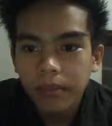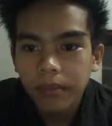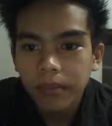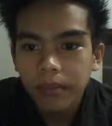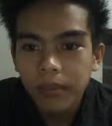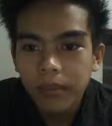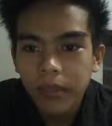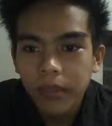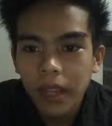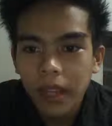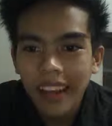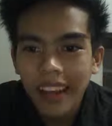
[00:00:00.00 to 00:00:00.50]

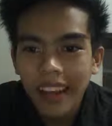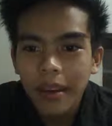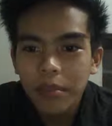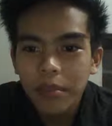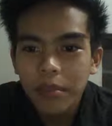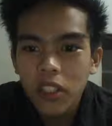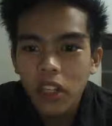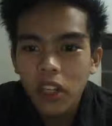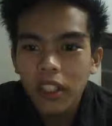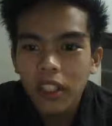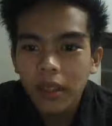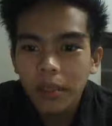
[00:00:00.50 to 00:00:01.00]
I am
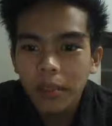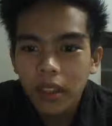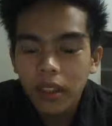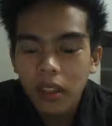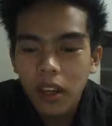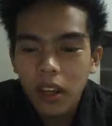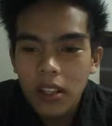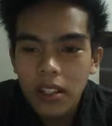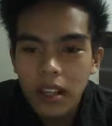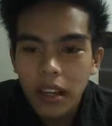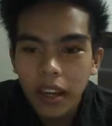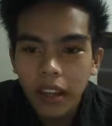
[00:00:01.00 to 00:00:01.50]
Jonathan
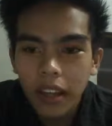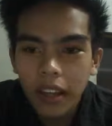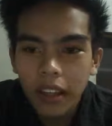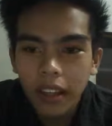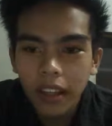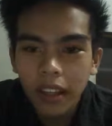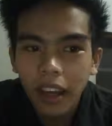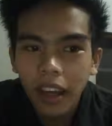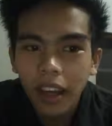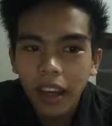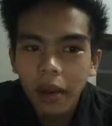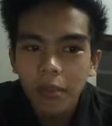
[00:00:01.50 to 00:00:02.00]
Mendoza
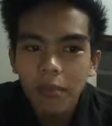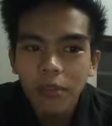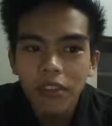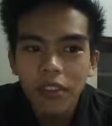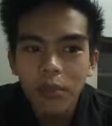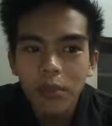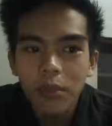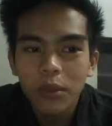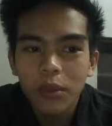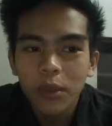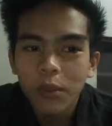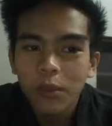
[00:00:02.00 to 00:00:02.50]
and I am
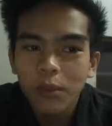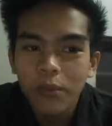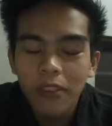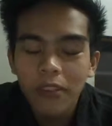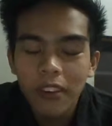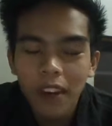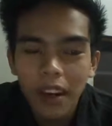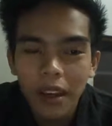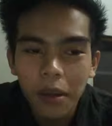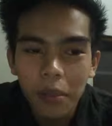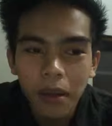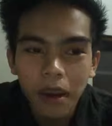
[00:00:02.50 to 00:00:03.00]
from Group
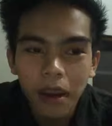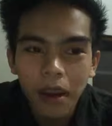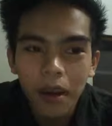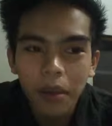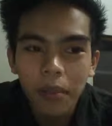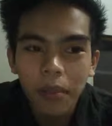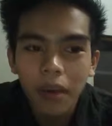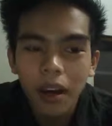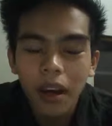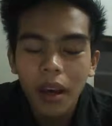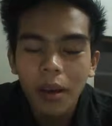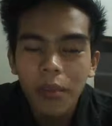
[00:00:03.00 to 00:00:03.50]
5.
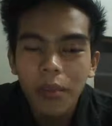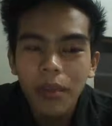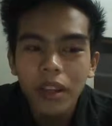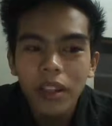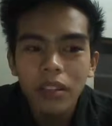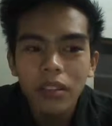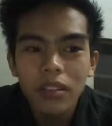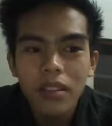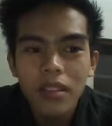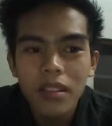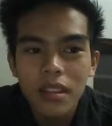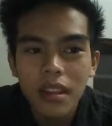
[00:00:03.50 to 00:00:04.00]
I'm
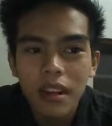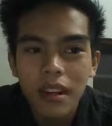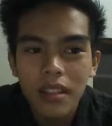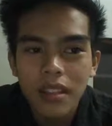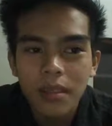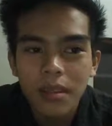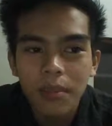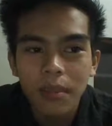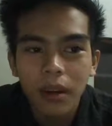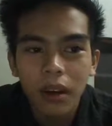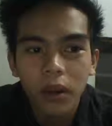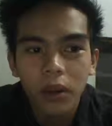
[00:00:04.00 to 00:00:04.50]
here to discuss
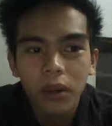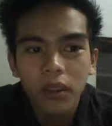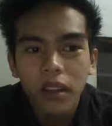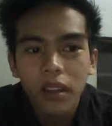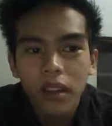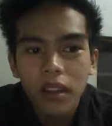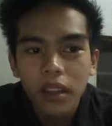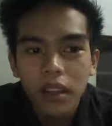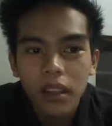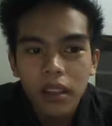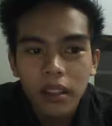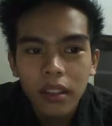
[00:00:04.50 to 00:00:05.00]
about
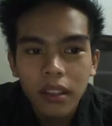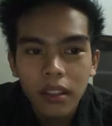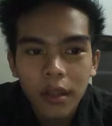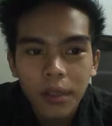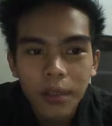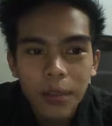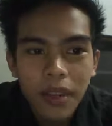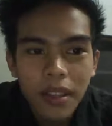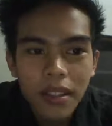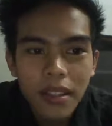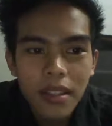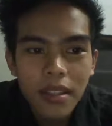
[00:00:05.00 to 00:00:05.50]
the
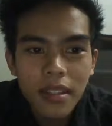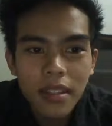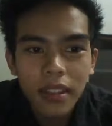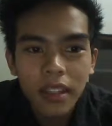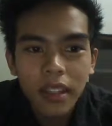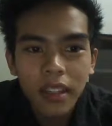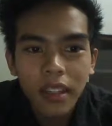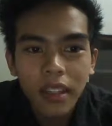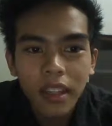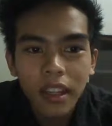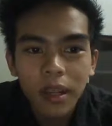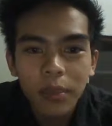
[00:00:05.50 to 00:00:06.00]
basics
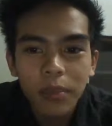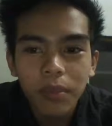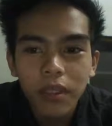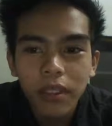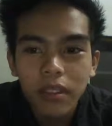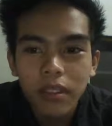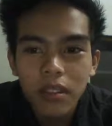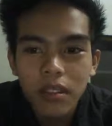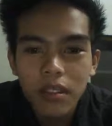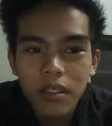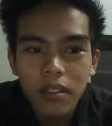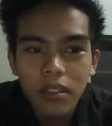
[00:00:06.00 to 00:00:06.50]
in an
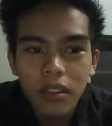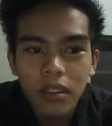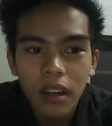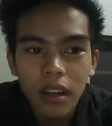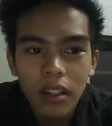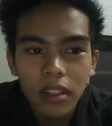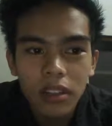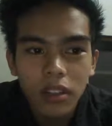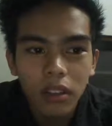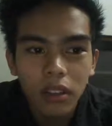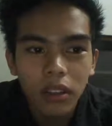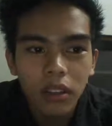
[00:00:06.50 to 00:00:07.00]
airplane
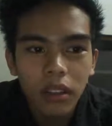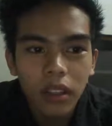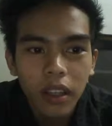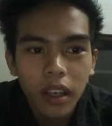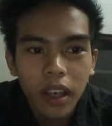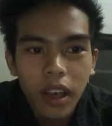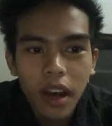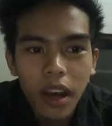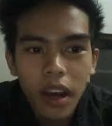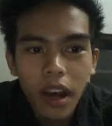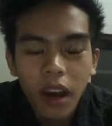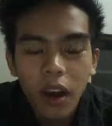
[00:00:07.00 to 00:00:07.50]
construction,
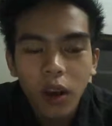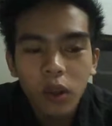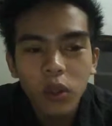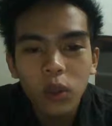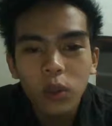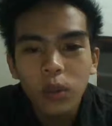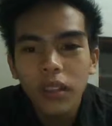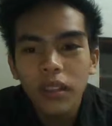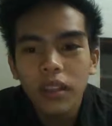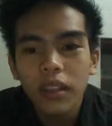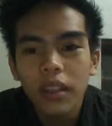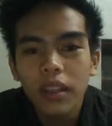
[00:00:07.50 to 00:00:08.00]
how
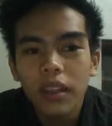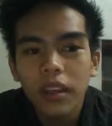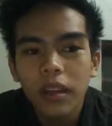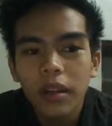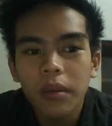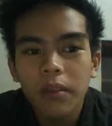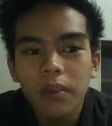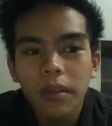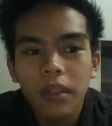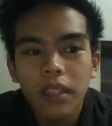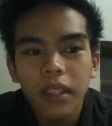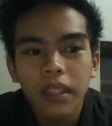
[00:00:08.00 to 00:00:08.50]
to build an
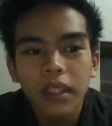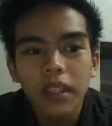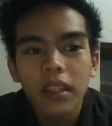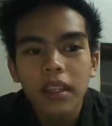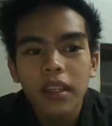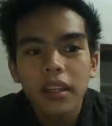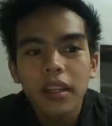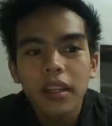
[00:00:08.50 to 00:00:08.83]
airplane,